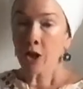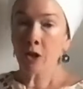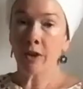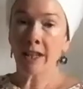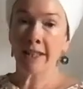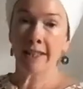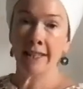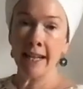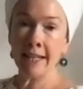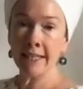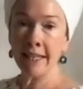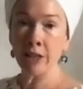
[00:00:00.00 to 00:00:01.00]
You're
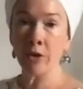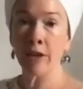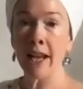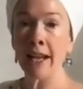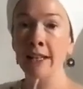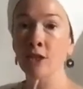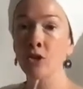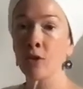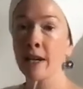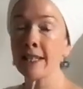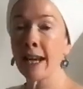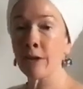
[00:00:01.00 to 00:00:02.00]
extending your legs
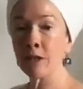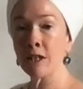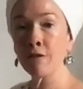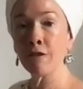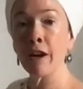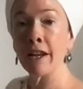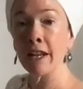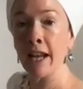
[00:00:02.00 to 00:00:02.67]
straight out in front,